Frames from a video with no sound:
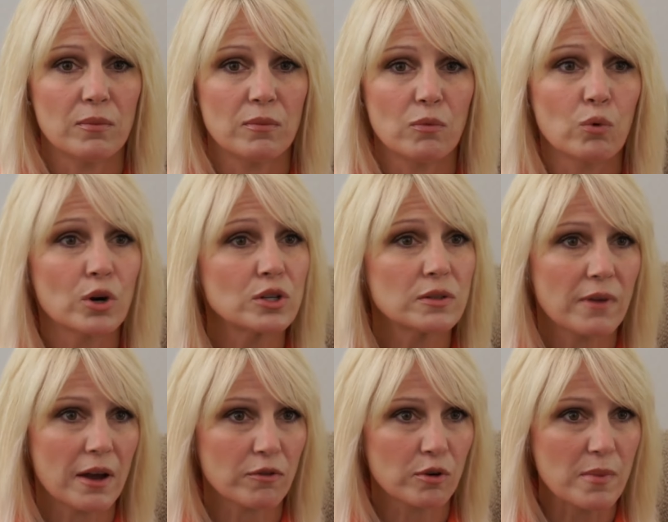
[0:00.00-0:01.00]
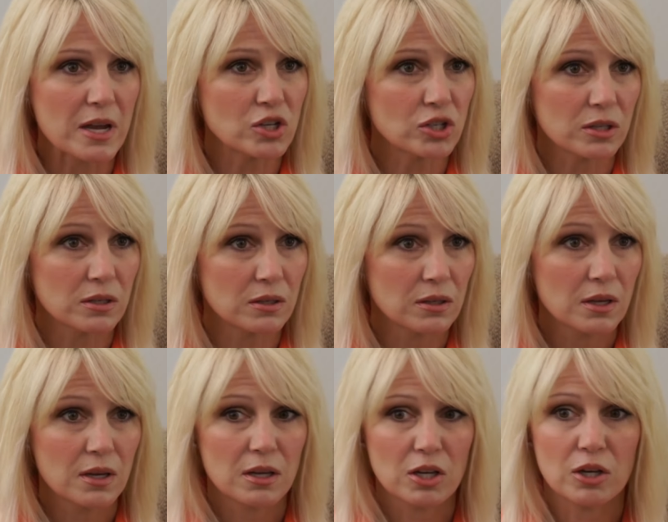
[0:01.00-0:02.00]
Words of affirmation,
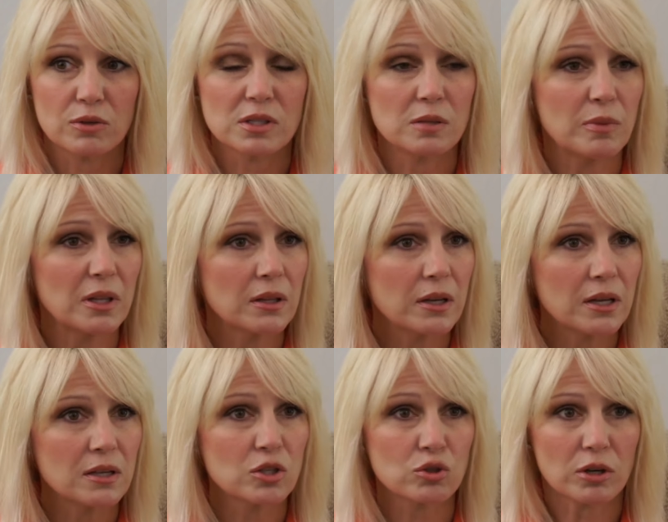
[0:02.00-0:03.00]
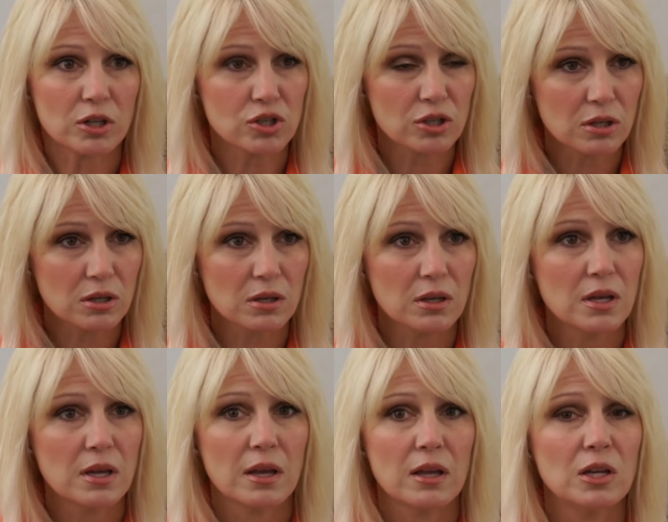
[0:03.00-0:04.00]
you know, stability, structure.
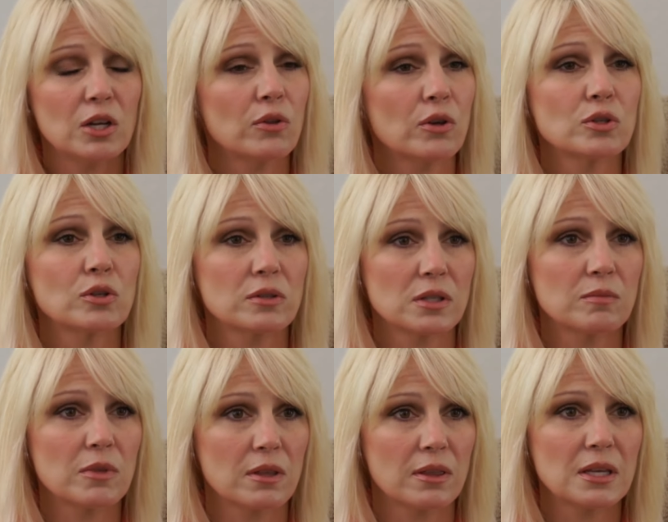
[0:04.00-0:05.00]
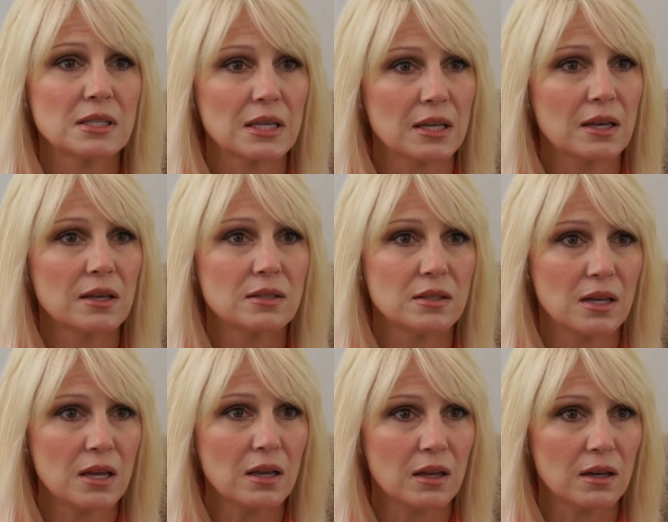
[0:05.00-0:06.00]
And, you know, those are some of the things that kids
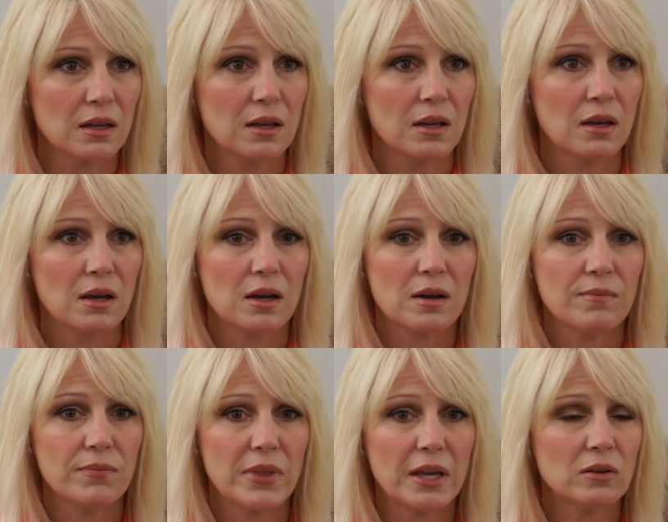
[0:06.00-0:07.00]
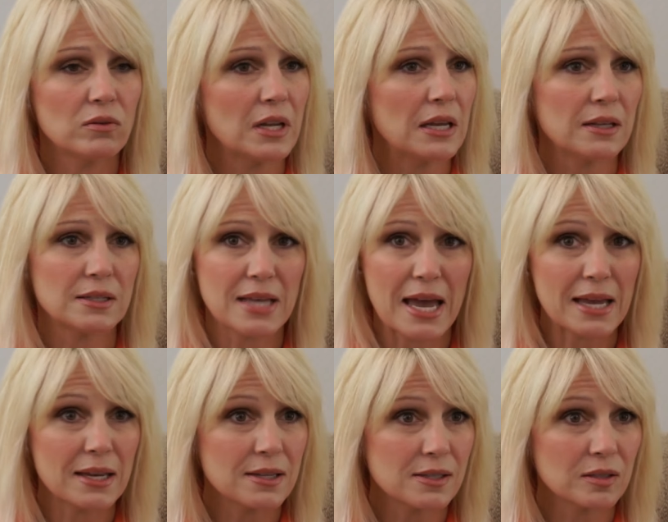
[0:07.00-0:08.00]
need. They don't need
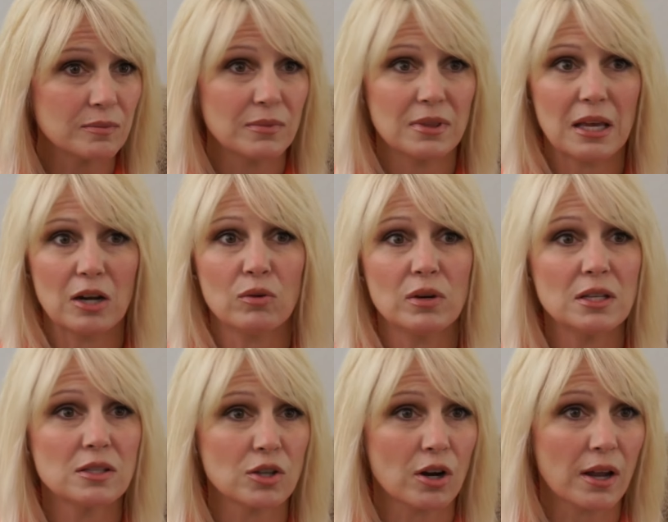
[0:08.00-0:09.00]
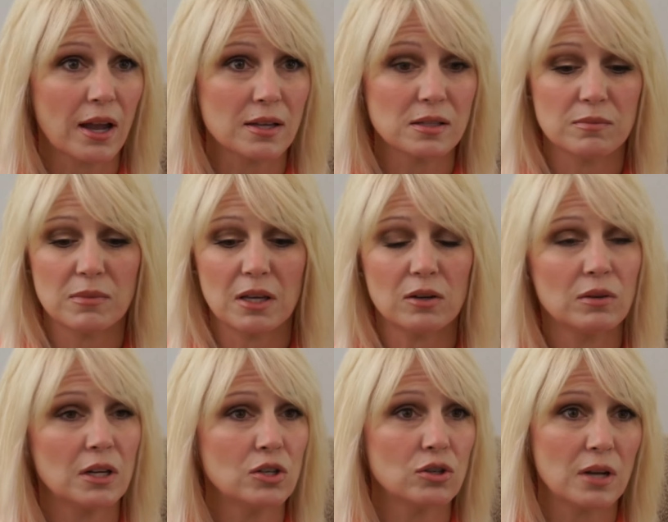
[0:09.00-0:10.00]
antagonism. They don't need sarcasm. They don't
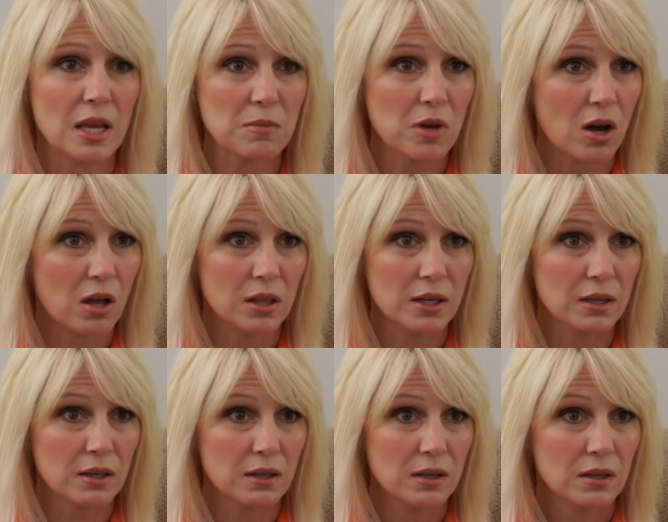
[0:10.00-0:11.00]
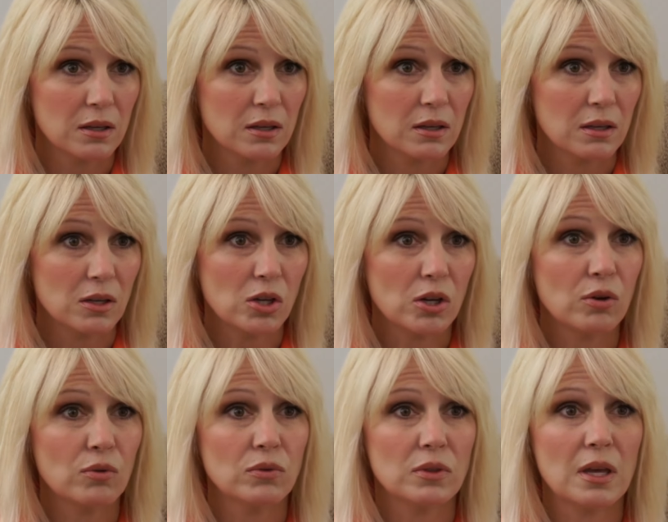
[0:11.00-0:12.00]
need your name calling. You
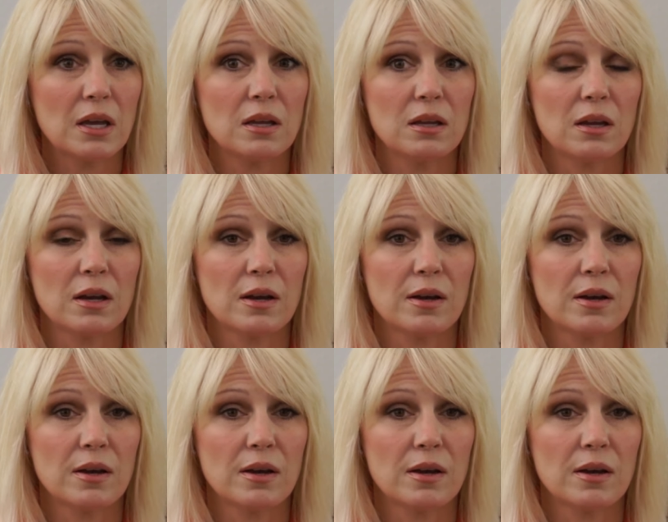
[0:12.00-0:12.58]
know, they